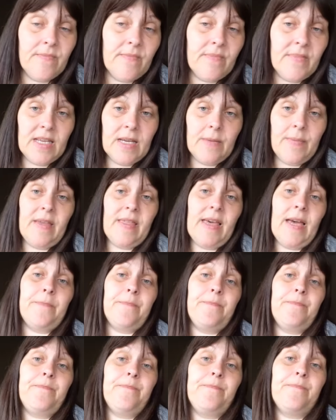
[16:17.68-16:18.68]
Think about that.
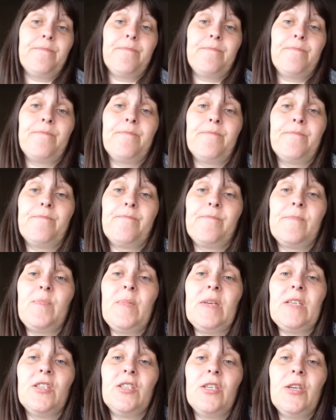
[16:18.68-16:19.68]

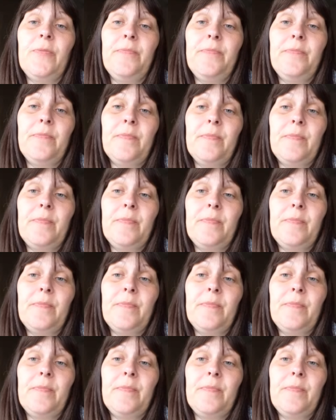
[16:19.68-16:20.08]
Speak to you soon.